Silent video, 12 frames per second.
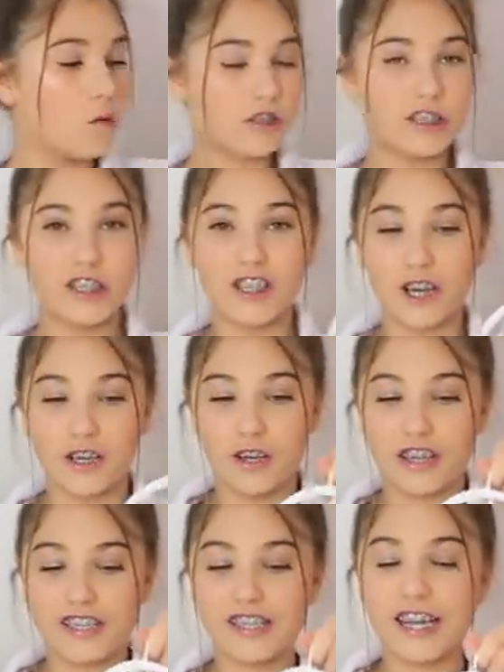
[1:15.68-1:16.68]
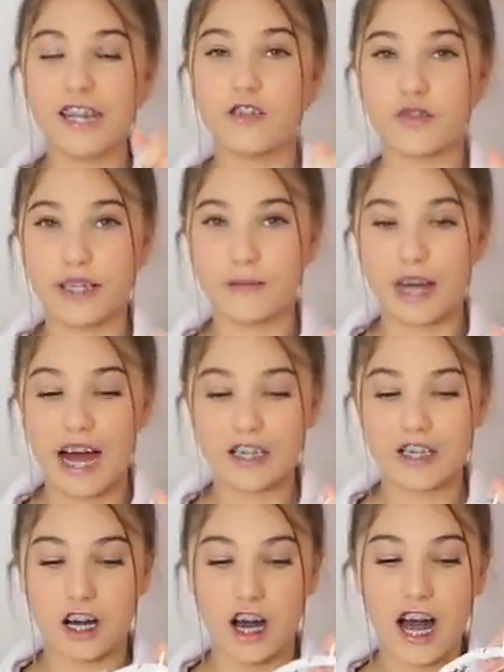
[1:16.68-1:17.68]
I wanted to show you. This is a dream
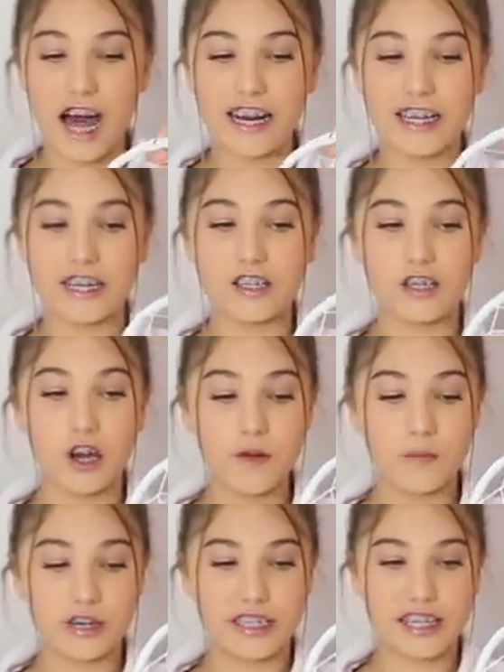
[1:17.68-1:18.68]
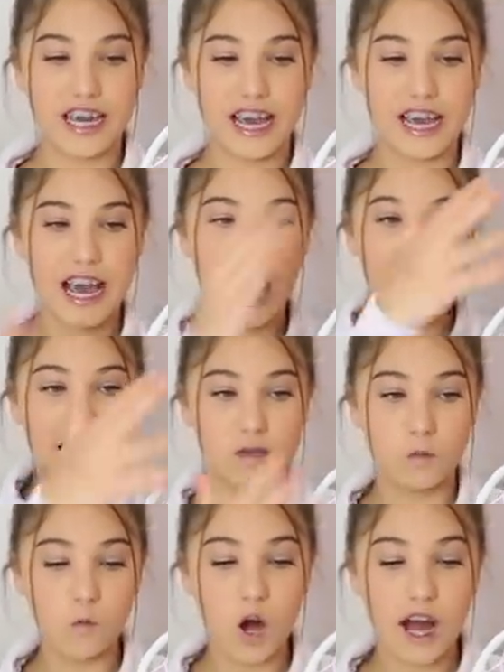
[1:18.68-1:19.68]
catcher and it is so pretty.
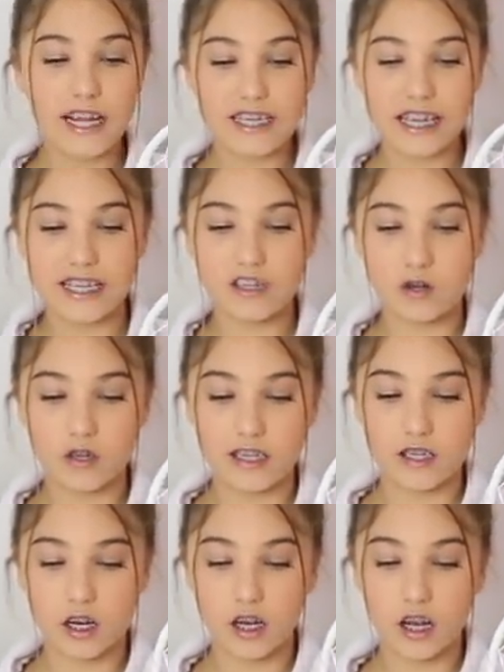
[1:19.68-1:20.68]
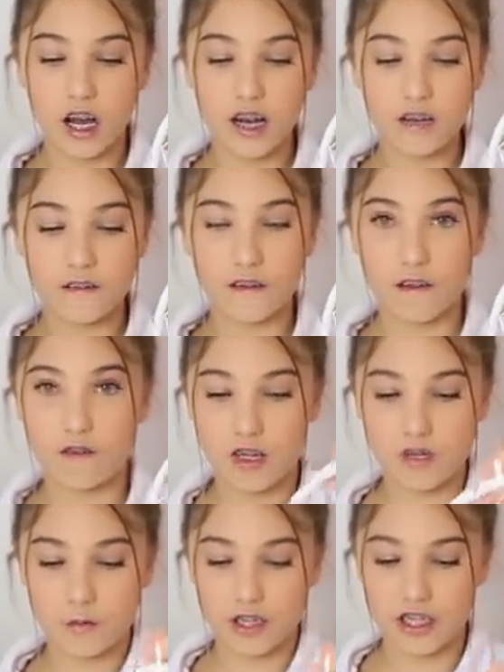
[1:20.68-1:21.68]
It's white and it's got these lilac
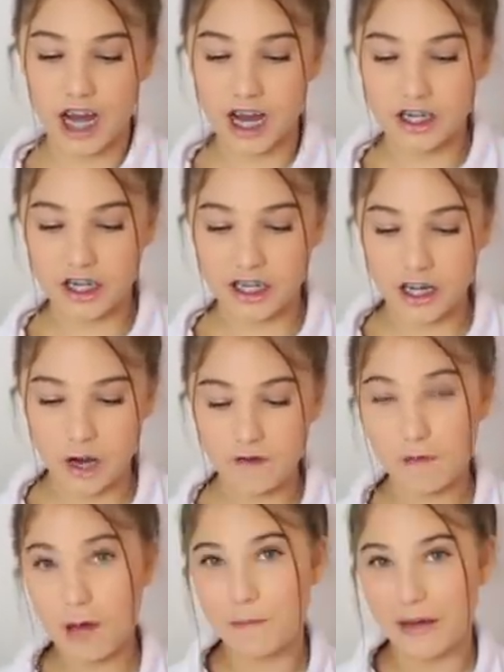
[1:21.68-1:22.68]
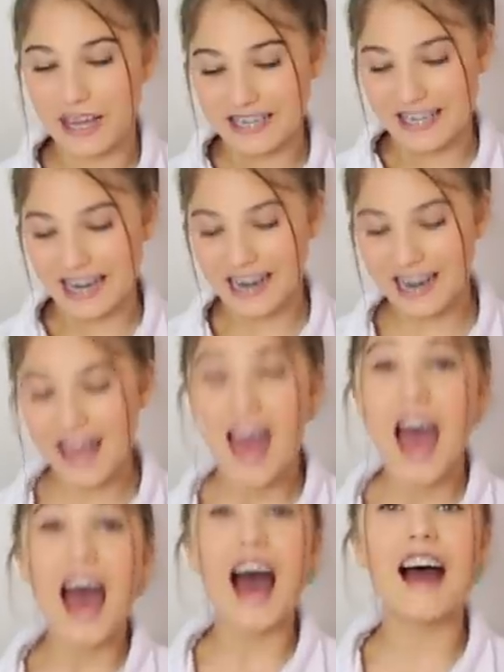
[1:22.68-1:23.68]
feathers which actually go with my bedding,
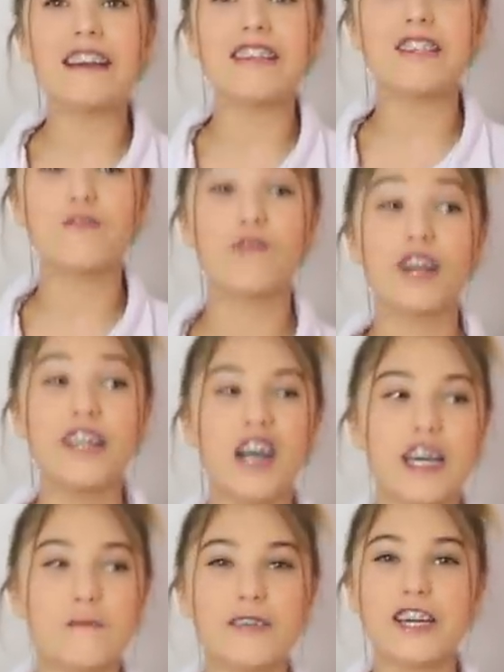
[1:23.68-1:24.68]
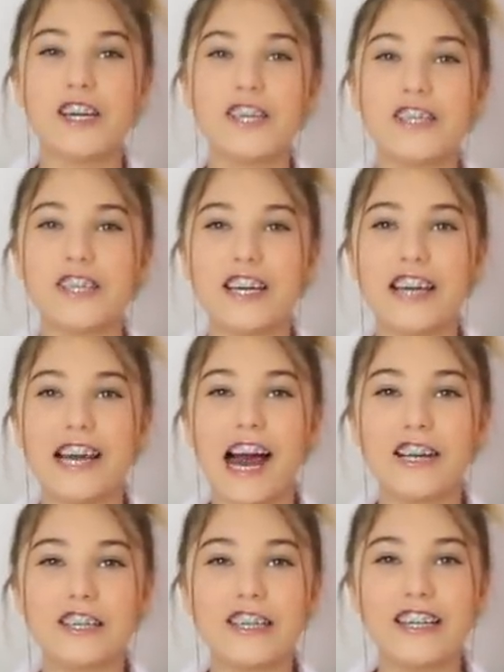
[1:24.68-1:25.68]
and it's really nice because it
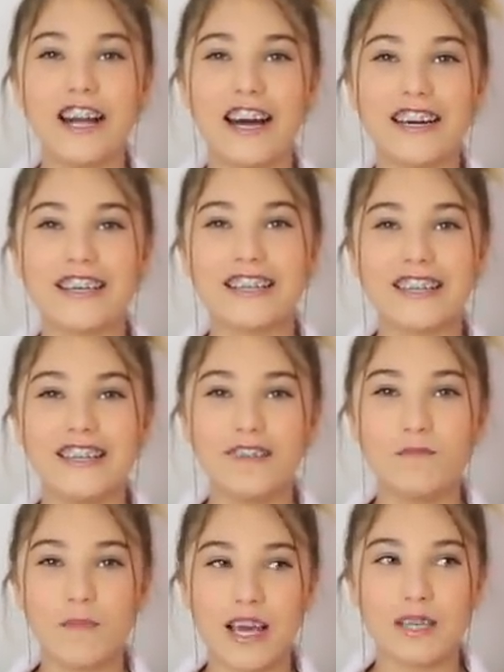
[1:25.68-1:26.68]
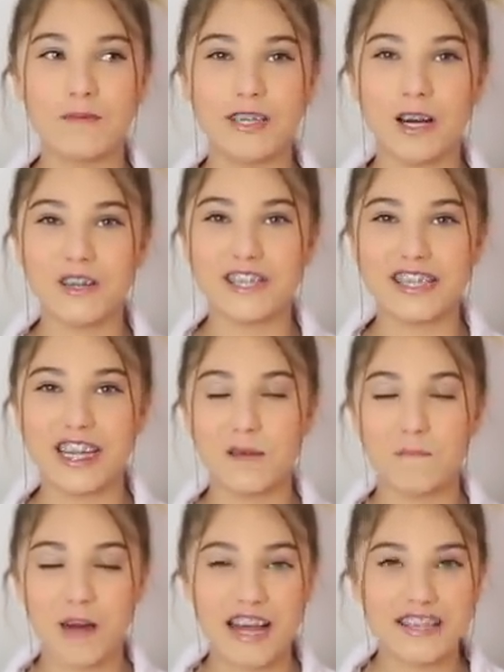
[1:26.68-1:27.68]
actually like makes me go to
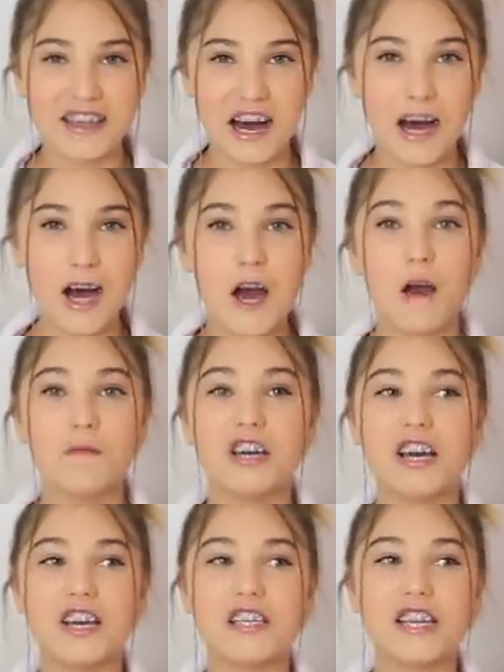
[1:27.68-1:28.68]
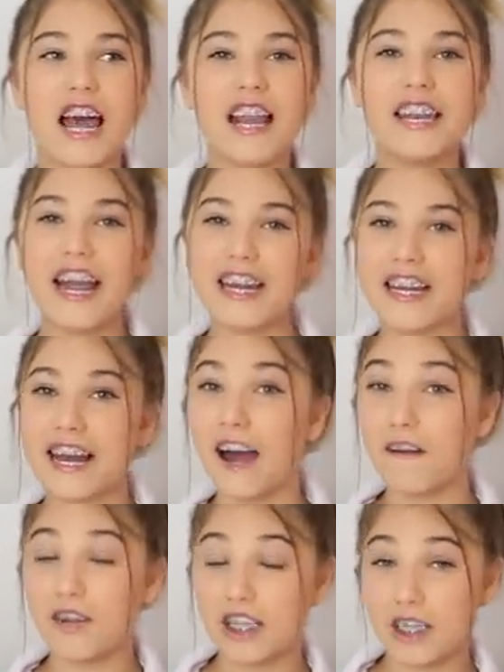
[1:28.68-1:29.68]
sleep better, because lately
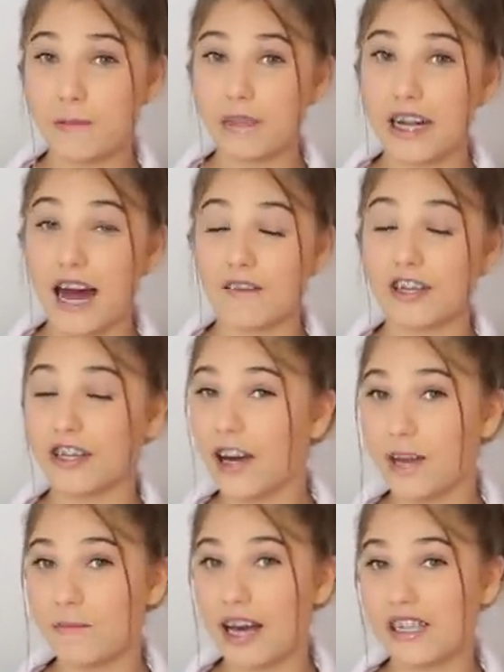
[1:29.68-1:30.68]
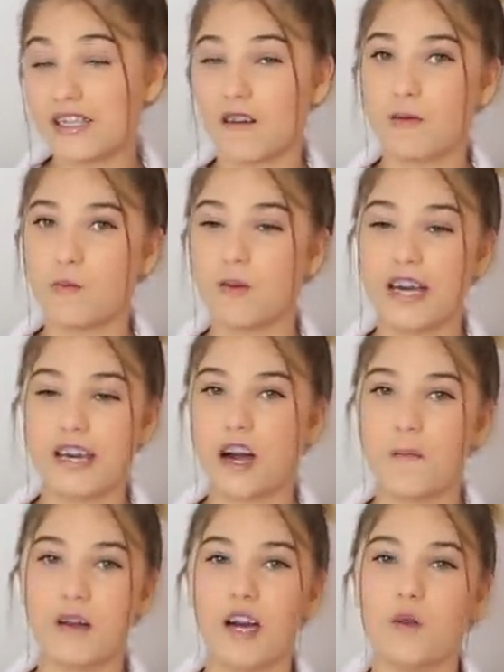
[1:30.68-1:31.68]
I've actually been having nightmares and I've been waking
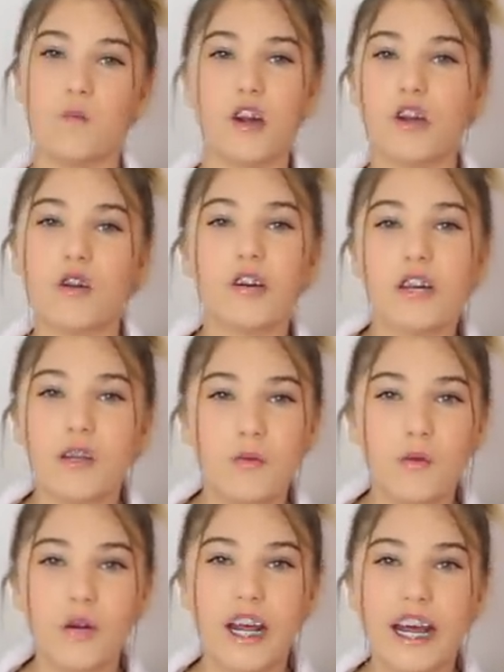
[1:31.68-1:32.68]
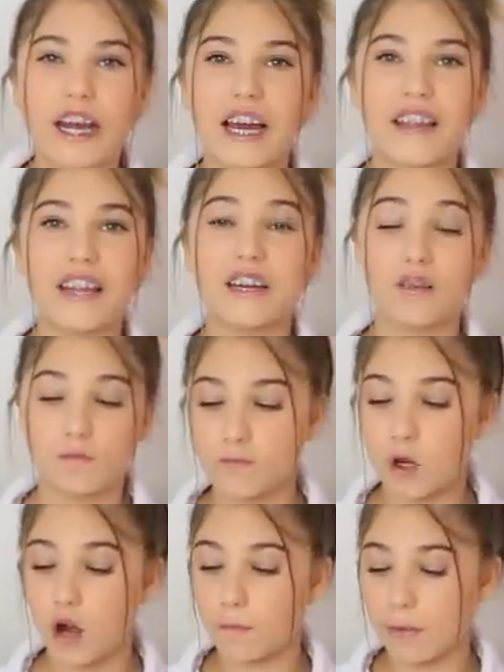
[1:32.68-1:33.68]
up at like 1 o'clock in the morning and then
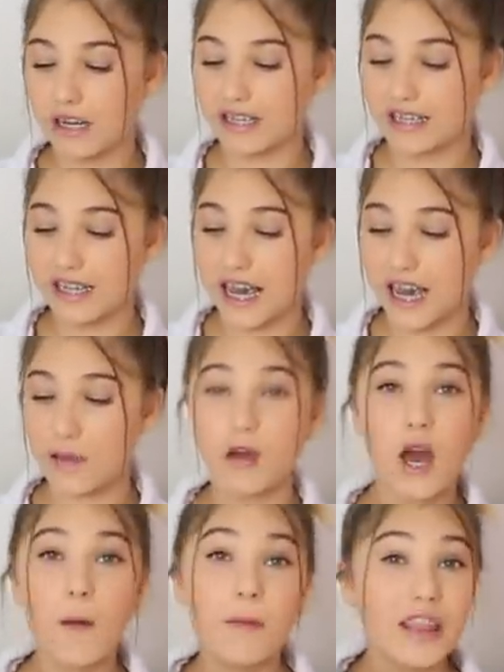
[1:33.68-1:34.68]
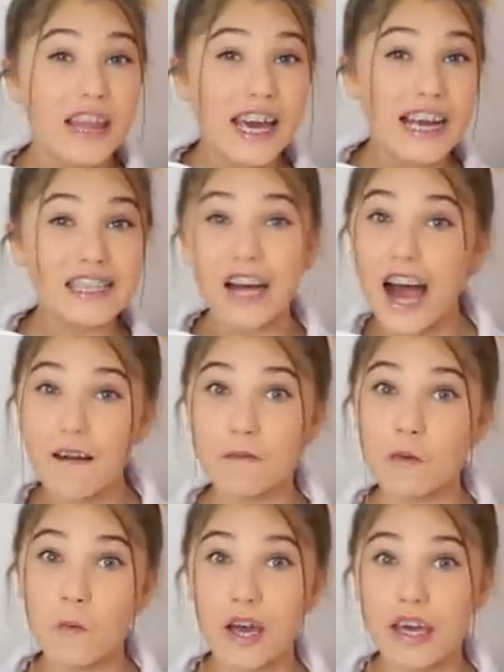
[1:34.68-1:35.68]
going back to sleep, but these I
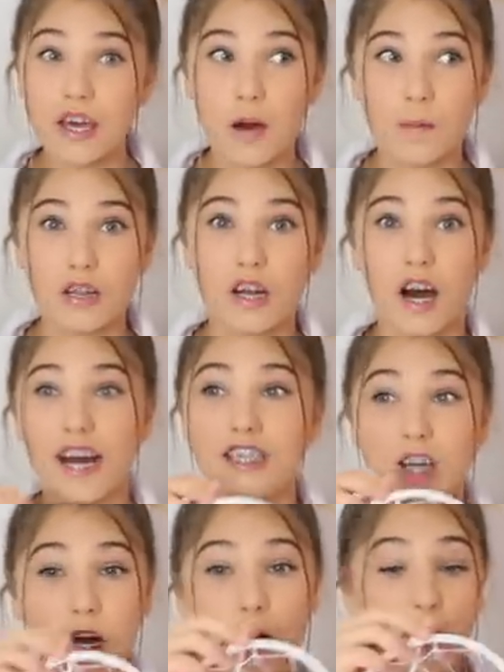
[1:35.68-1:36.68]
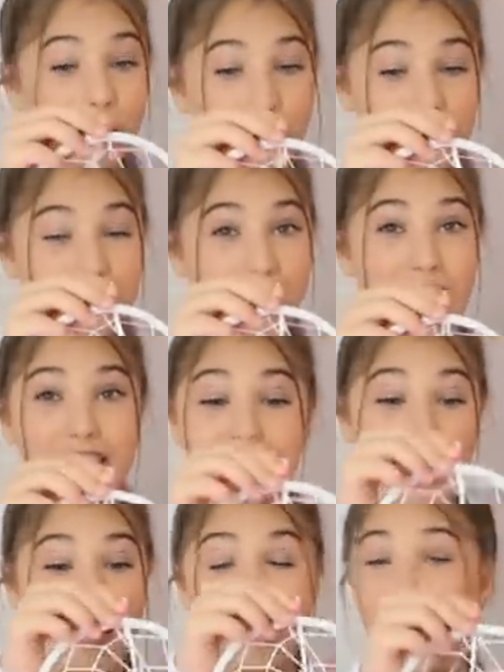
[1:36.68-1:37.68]
haven't been waking up in the night, so yeah,
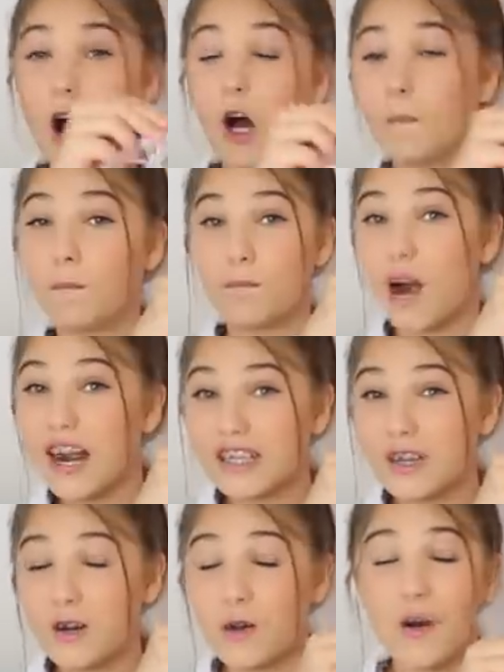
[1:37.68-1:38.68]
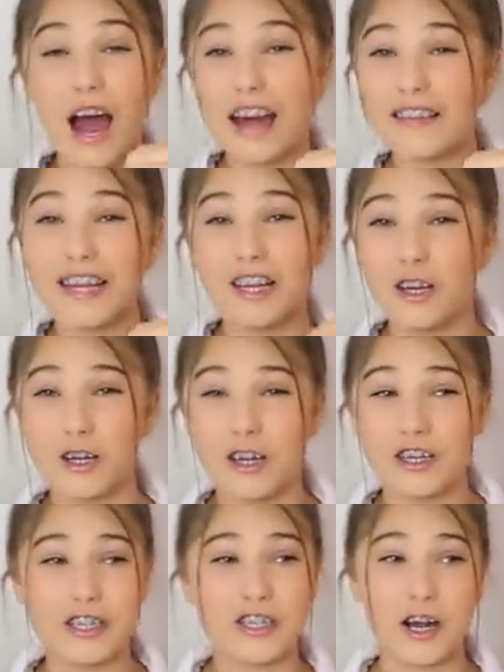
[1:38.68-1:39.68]
they are practical and they look
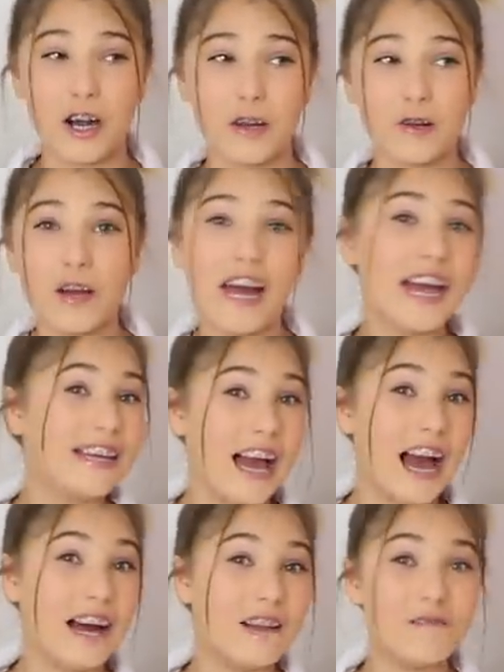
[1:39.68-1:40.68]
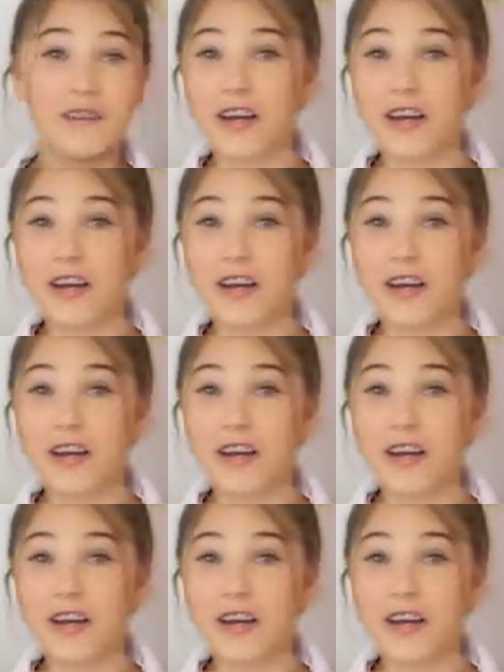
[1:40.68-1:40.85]
good, so yeah,